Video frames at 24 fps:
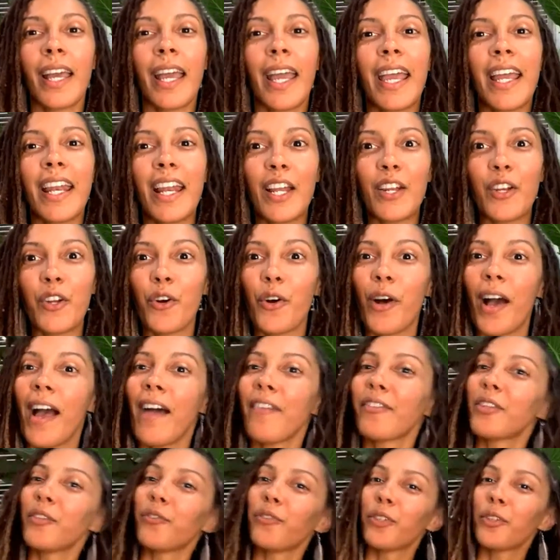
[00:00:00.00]
and I know I have
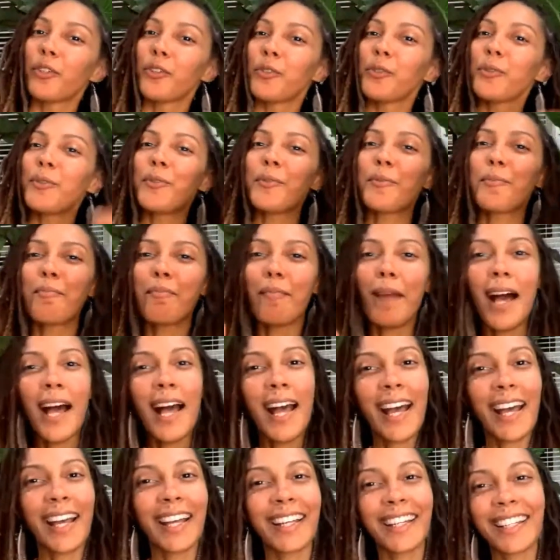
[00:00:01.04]
to recruit
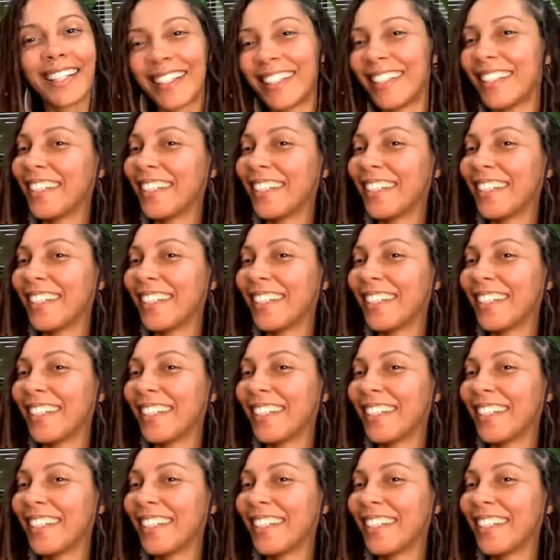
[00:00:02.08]
my